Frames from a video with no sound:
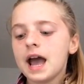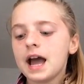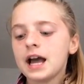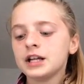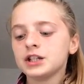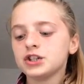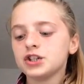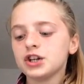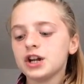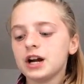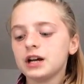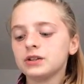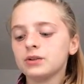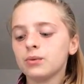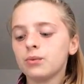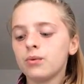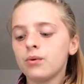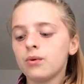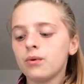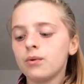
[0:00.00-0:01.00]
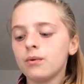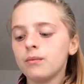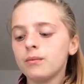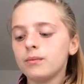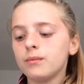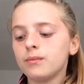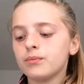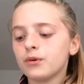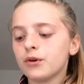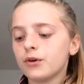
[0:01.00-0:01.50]
and she had
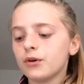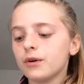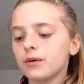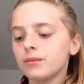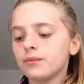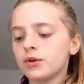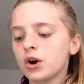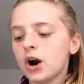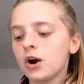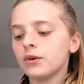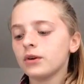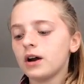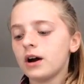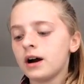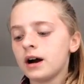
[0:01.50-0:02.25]
warm brown